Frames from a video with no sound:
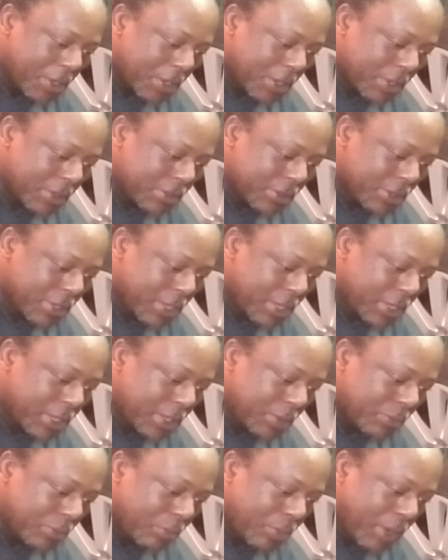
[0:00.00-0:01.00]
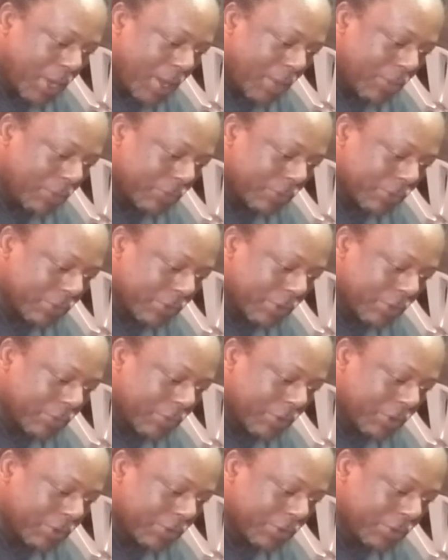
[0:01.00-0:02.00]
And this thing keeps popping for some
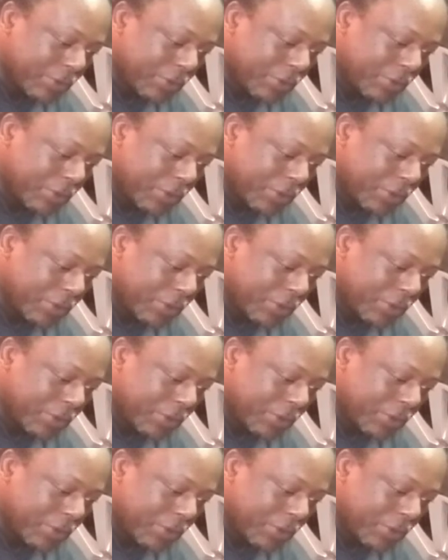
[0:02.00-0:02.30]
reason.